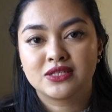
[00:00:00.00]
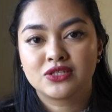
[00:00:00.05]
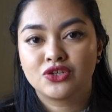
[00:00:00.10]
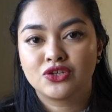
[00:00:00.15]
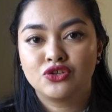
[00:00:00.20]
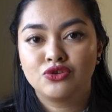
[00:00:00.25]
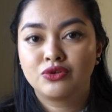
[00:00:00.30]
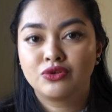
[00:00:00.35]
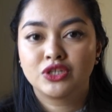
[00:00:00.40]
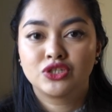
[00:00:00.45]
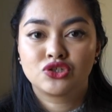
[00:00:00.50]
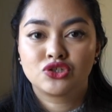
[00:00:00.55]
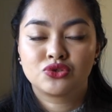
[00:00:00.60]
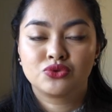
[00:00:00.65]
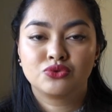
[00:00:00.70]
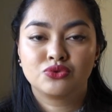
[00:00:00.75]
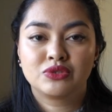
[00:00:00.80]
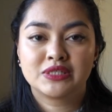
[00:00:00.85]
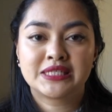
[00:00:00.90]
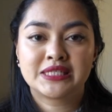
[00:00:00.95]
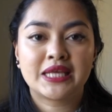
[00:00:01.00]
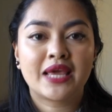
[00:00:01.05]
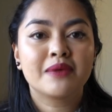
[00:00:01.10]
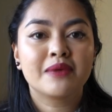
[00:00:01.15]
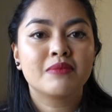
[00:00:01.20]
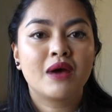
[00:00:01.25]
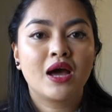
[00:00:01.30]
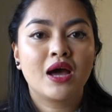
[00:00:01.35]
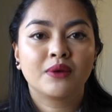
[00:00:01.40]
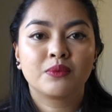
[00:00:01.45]
So you can do the same
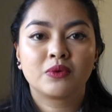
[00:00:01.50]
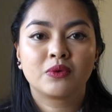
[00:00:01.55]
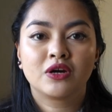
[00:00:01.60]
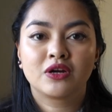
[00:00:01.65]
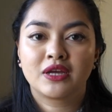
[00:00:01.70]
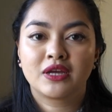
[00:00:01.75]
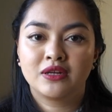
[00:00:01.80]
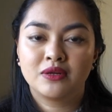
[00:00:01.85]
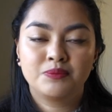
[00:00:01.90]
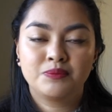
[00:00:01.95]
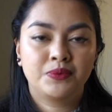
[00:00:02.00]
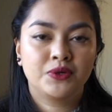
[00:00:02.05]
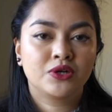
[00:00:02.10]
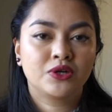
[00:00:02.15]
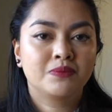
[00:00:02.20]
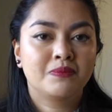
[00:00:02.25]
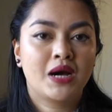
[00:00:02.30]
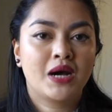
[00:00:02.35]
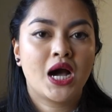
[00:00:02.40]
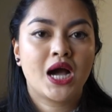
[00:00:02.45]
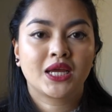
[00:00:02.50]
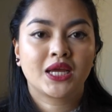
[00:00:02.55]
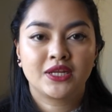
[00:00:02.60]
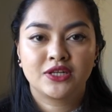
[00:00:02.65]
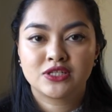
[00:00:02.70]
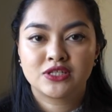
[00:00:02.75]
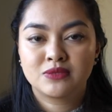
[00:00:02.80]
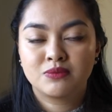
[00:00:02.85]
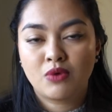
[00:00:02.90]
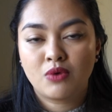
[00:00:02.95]
artwork in a bookmark, in
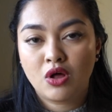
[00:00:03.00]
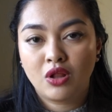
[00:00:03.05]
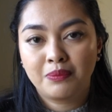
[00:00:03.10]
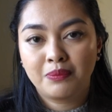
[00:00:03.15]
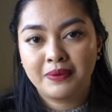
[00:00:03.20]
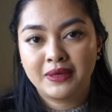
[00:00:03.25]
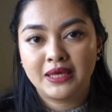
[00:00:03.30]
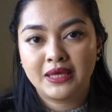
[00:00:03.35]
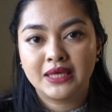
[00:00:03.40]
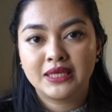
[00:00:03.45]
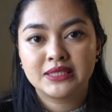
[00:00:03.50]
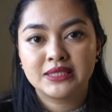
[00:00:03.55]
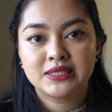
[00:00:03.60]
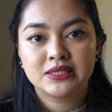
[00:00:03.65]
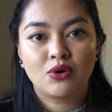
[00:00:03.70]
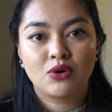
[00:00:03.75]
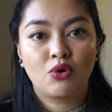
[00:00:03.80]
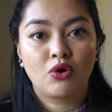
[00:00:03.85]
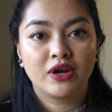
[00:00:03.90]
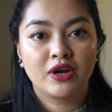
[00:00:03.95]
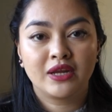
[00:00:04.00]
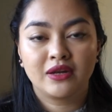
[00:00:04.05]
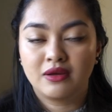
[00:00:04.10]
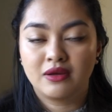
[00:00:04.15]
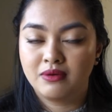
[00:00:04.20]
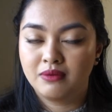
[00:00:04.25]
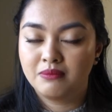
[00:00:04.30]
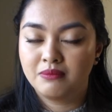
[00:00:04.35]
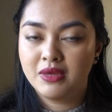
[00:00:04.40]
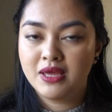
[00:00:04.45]
a small piece, or in
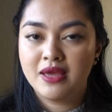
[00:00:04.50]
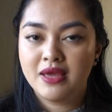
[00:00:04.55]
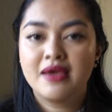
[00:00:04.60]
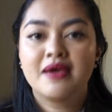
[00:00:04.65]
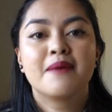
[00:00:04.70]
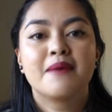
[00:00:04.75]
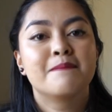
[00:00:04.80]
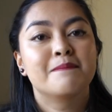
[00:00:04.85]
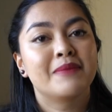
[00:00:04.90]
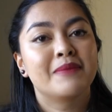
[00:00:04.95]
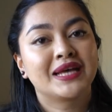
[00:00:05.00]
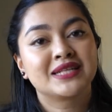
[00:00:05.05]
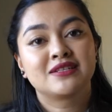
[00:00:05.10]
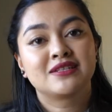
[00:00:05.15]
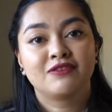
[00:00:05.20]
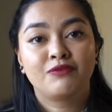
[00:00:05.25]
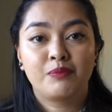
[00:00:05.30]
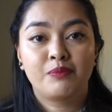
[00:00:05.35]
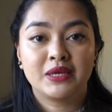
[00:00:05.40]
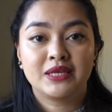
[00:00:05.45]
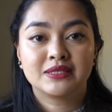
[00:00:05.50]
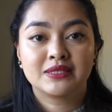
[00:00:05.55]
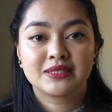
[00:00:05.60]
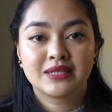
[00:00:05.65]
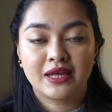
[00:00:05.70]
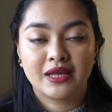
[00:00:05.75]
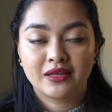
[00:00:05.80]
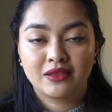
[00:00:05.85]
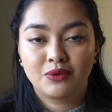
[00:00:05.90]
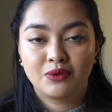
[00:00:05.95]
a massive piece
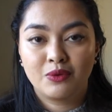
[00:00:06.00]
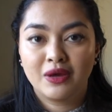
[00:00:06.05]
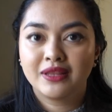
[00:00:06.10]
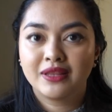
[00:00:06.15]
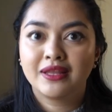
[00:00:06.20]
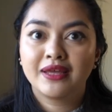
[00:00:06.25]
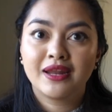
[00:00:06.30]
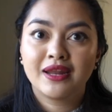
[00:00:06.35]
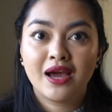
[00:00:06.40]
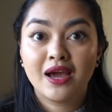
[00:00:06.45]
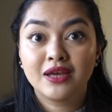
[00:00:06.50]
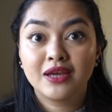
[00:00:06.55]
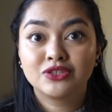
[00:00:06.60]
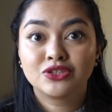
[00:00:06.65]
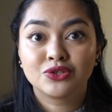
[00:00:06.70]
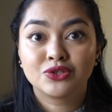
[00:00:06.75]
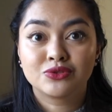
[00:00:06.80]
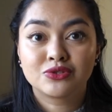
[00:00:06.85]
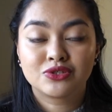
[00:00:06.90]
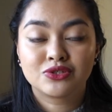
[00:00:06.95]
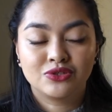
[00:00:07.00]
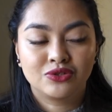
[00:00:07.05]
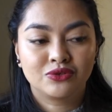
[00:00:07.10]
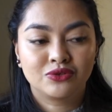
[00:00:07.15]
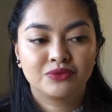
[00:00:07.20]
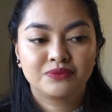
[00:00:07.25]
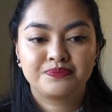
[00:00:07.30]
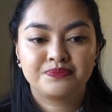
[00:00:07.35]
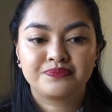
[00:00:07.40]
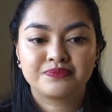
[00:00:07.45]
like the one that I chose to do.